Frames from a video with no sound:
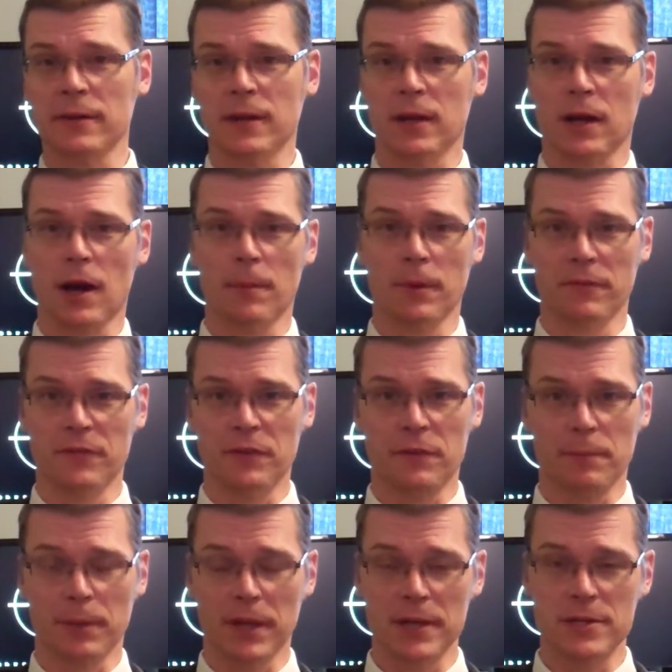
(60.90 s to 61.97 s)
in a couple of
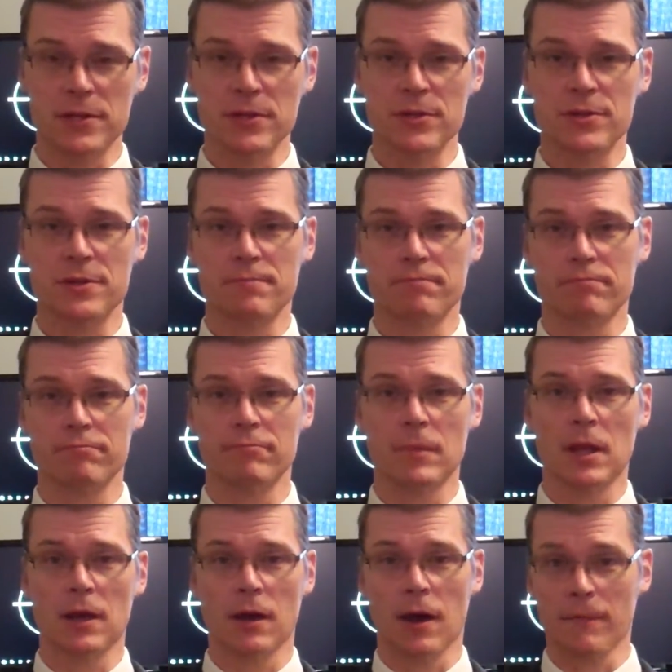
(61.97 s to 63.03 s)
different places.
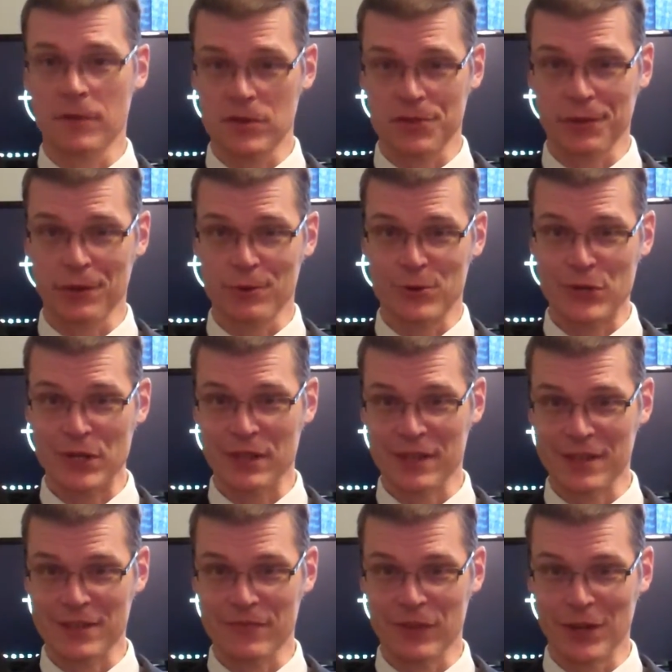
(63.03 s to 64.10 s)
Obviously, you're seeing
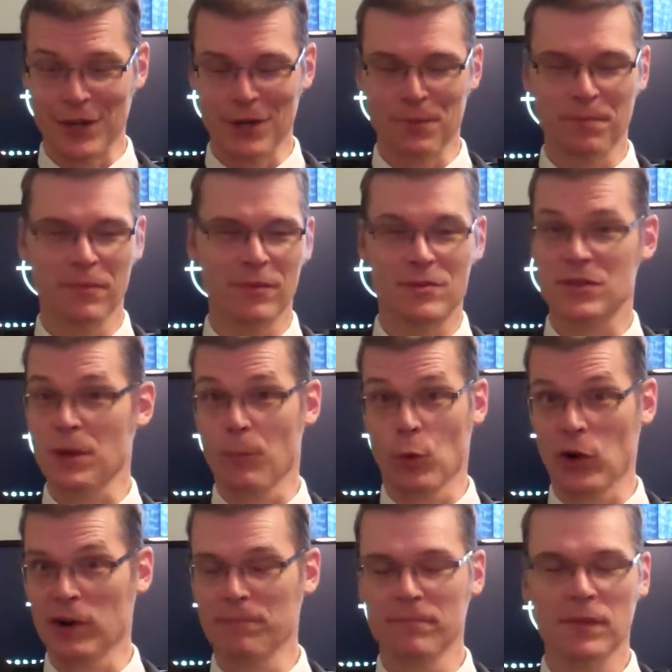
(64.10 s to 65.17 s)
this video
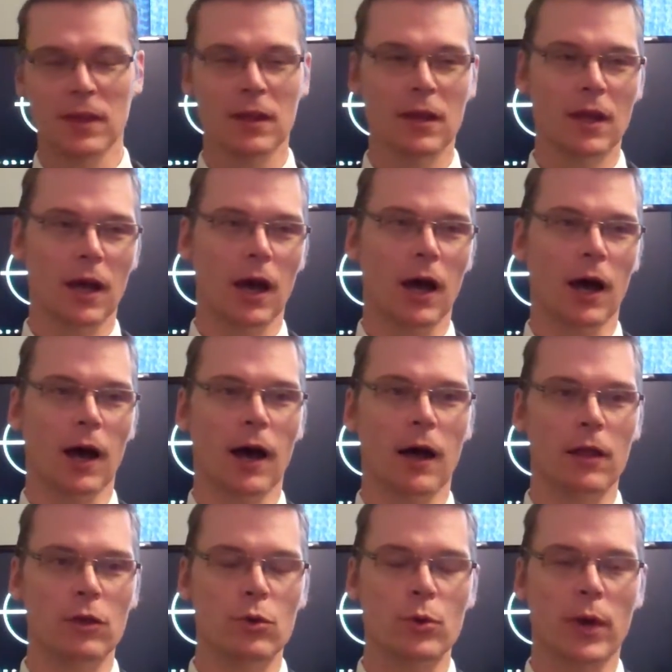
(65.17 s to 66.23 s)
somewhere.
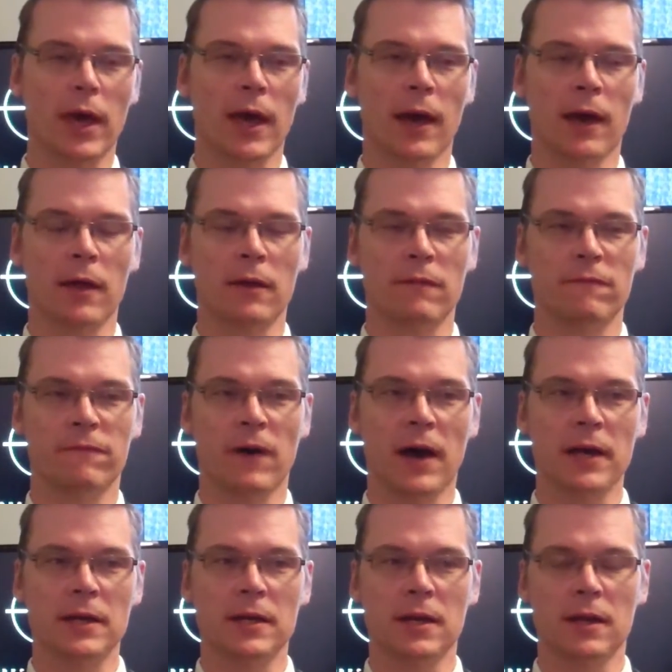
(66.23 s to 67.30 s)
You can
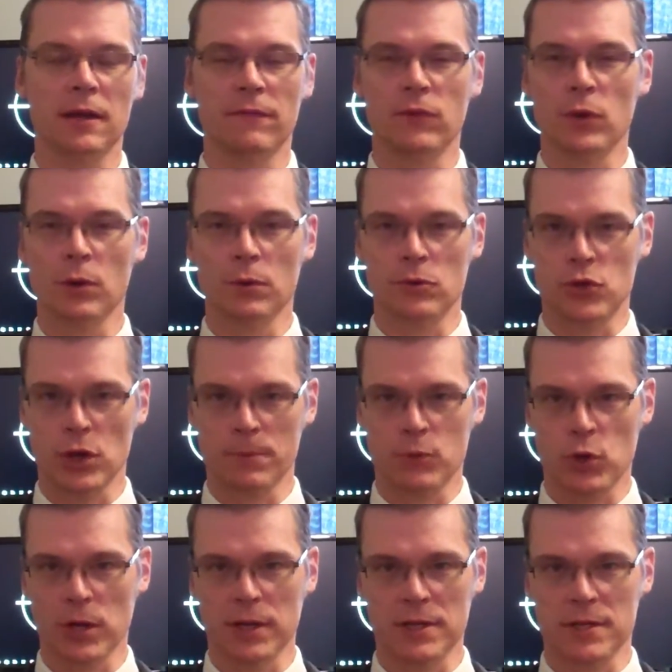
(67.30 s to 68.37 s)
find it if you go to Sharpe
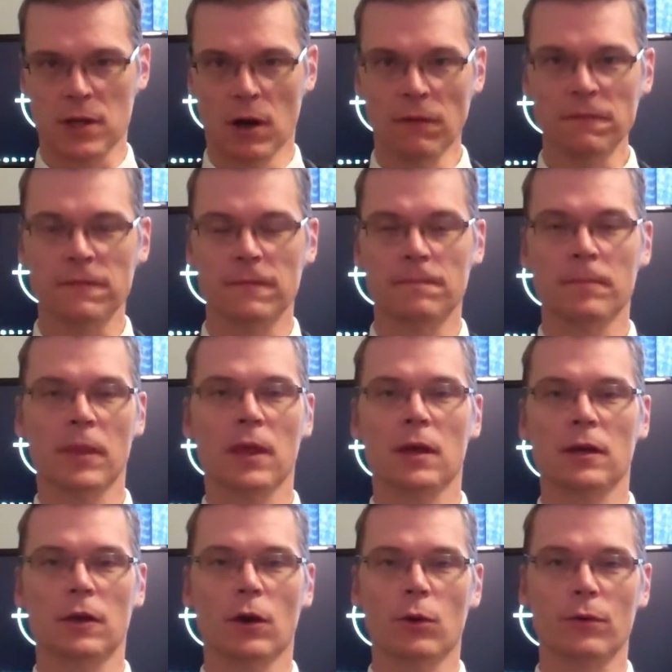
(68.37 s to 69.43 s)
Trade itself,
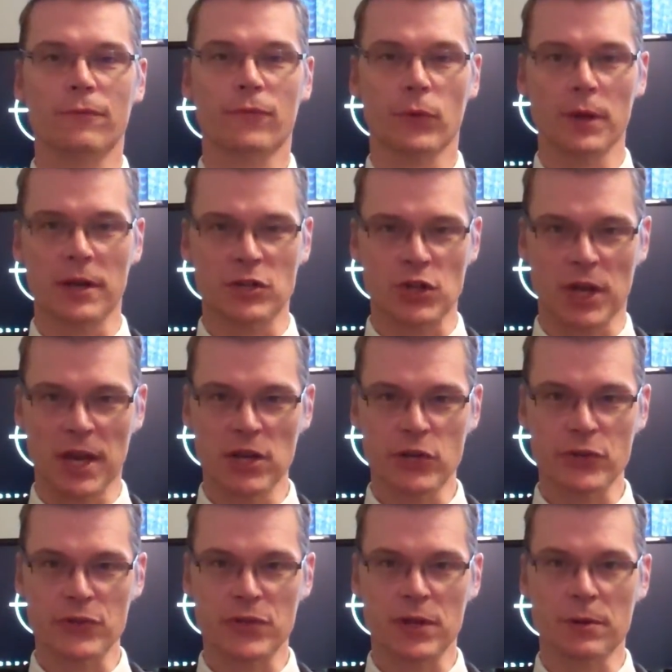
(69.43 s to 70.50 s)
go to Free
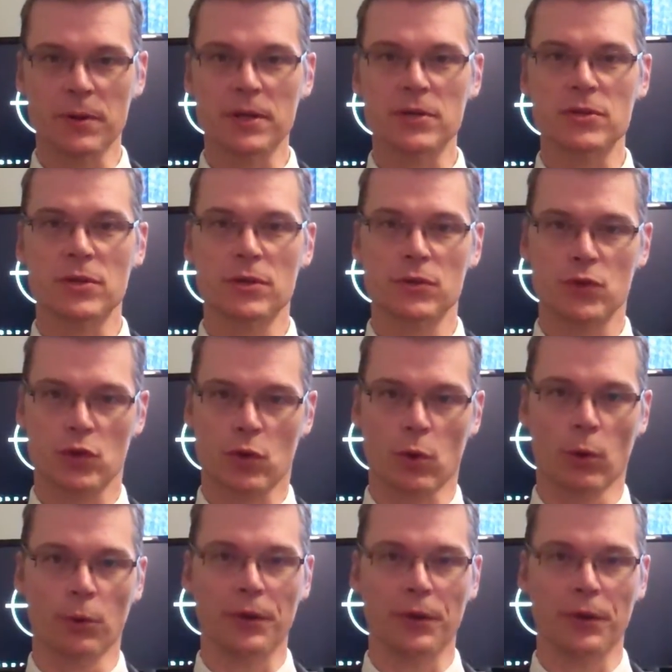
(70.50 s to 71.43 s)
Education Series, scroll